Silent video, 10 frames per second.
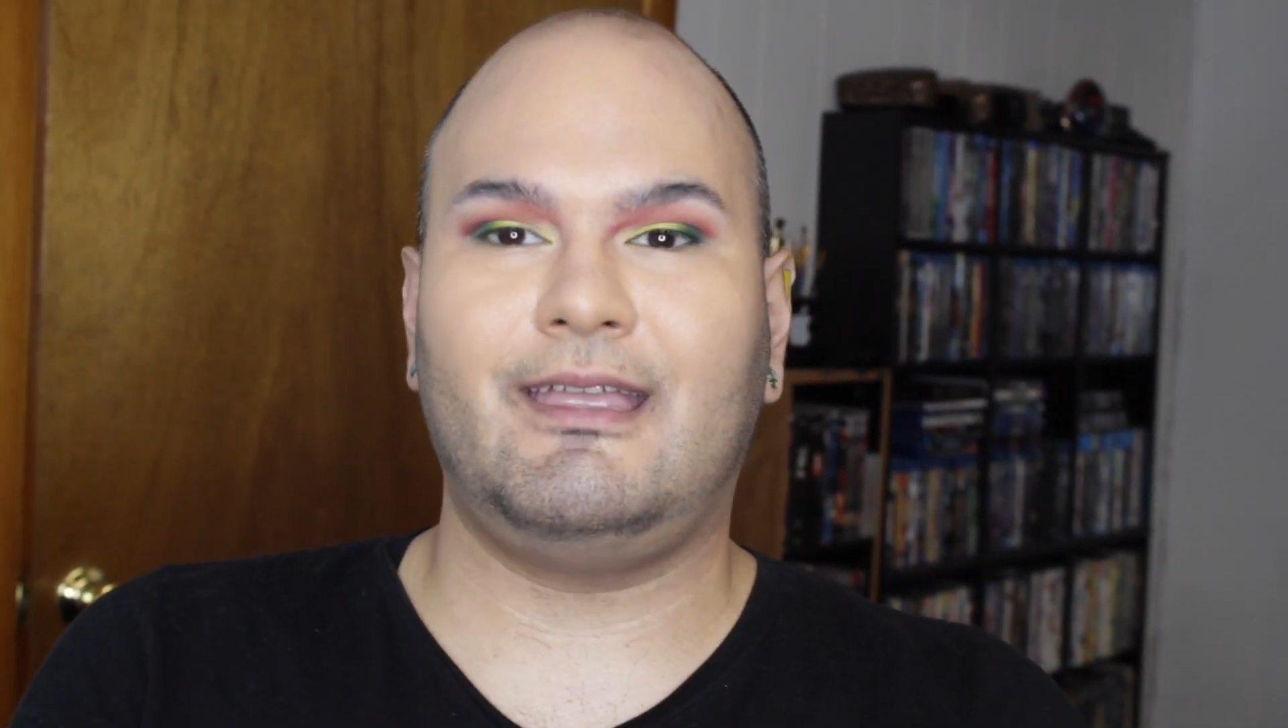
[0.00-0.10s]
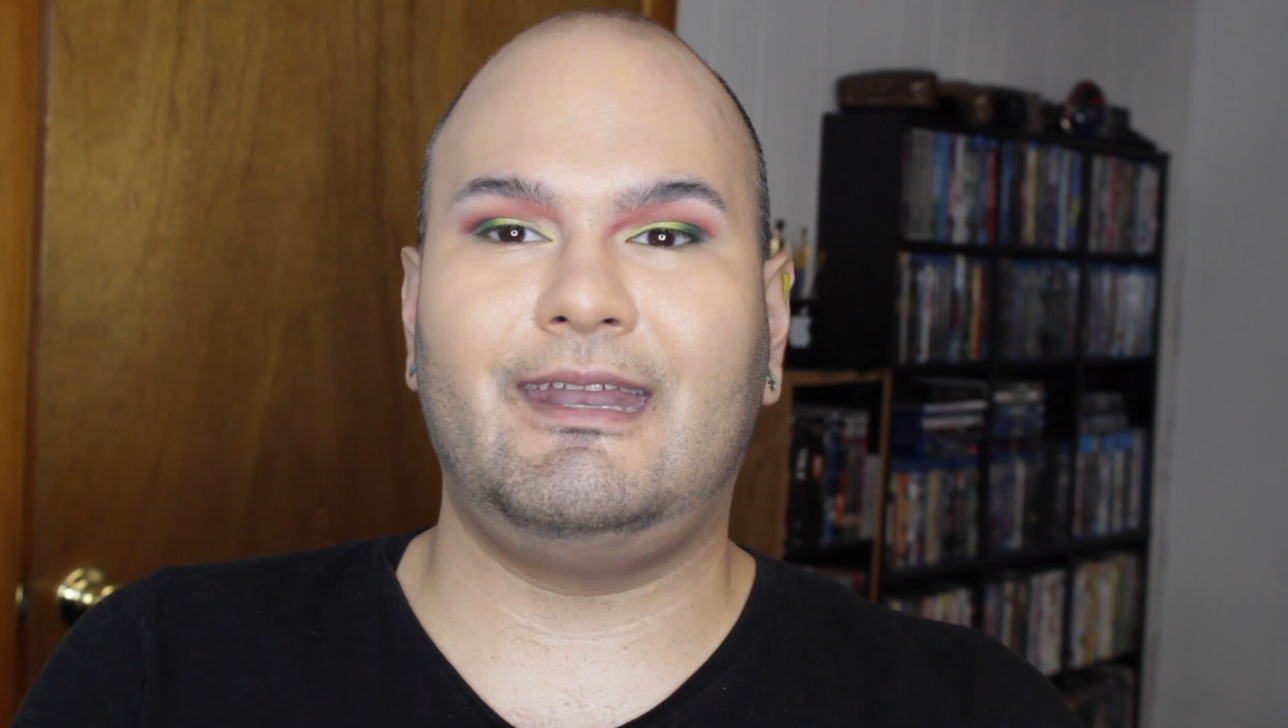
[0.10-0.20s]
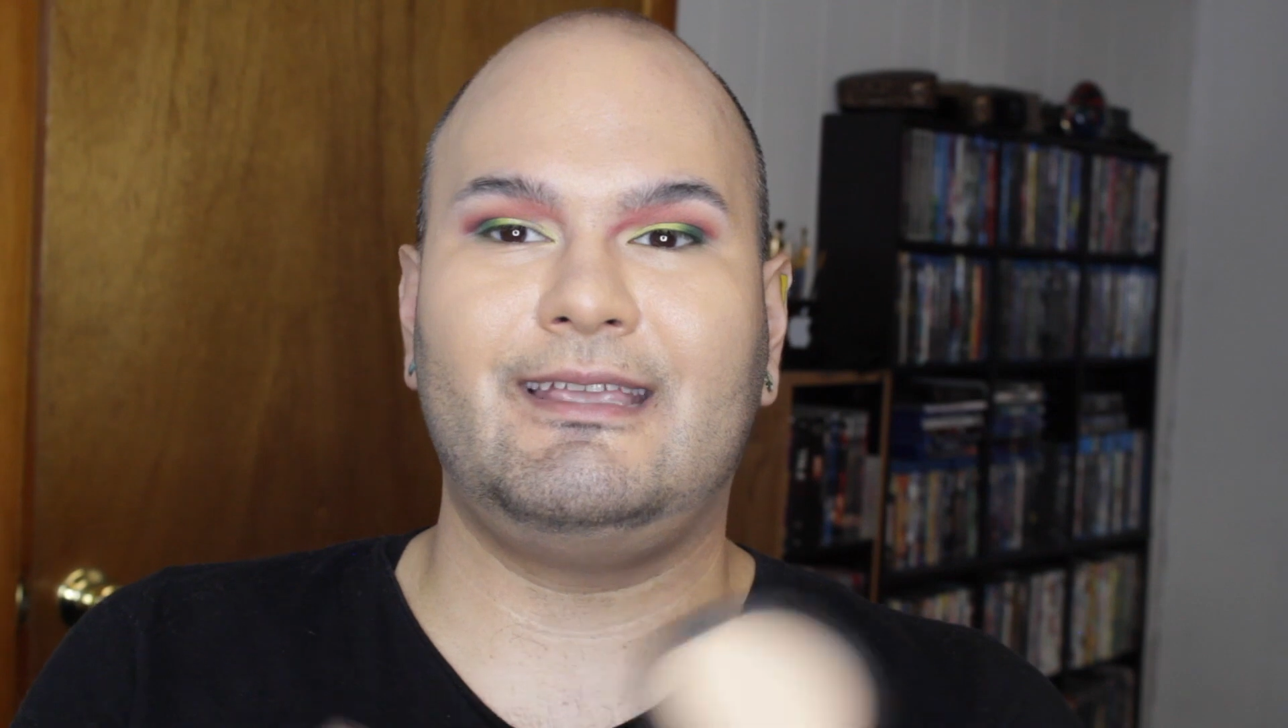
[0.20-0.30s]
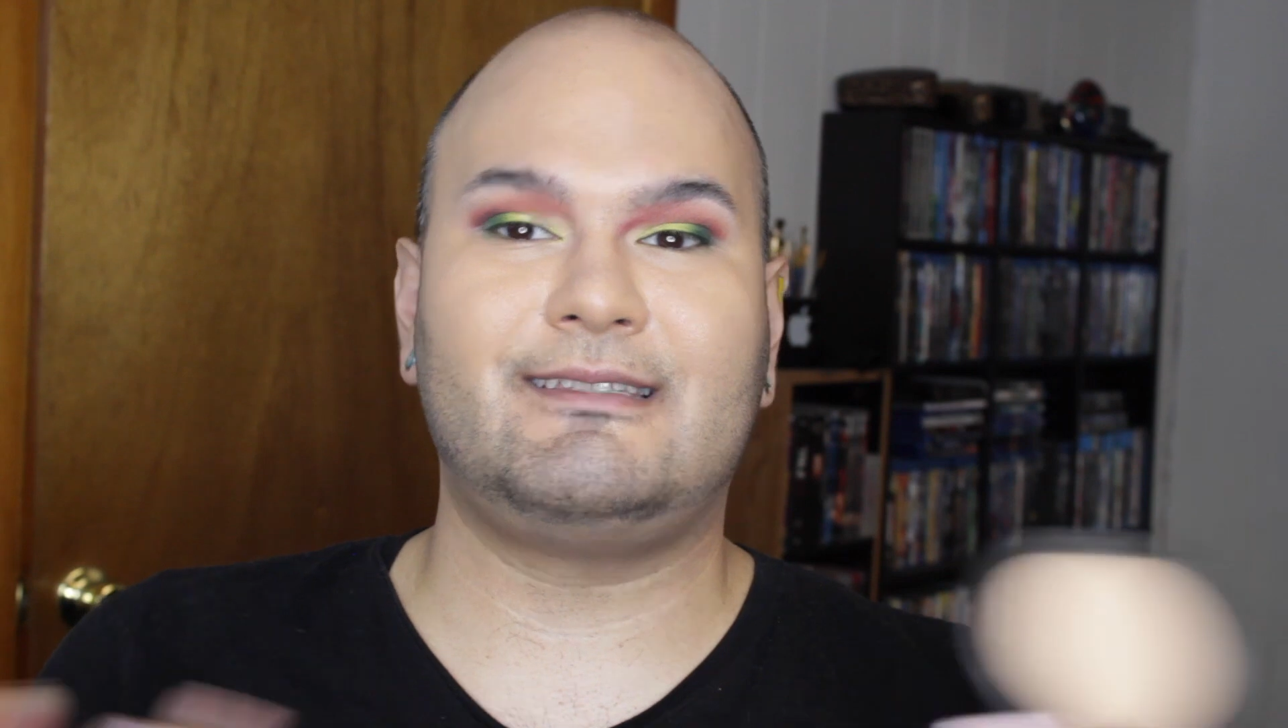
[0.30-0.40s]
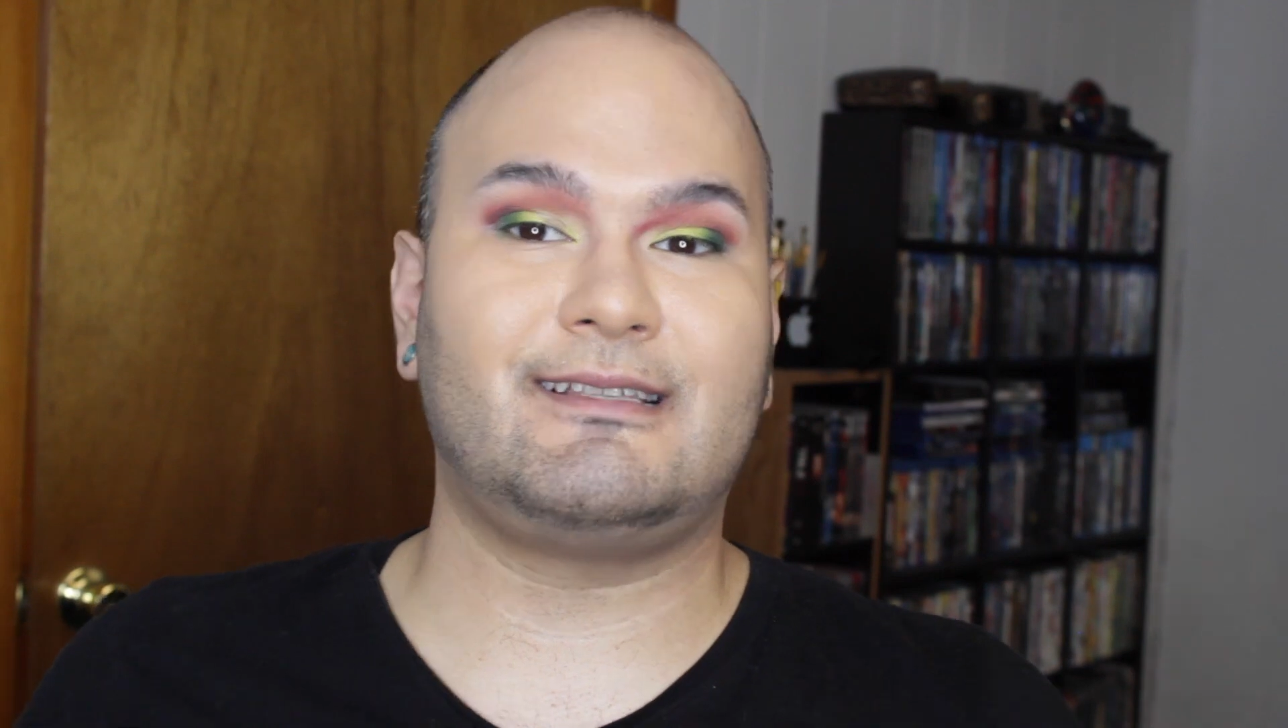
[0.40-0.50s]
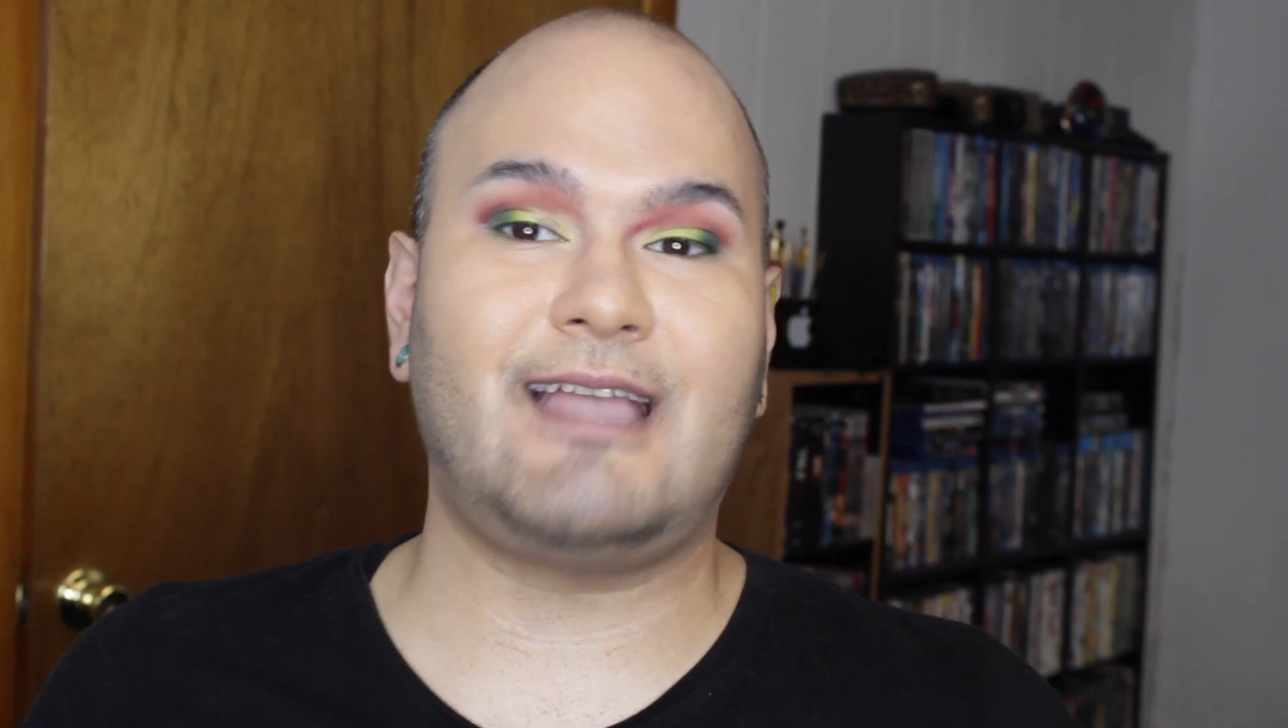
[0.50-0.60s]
It is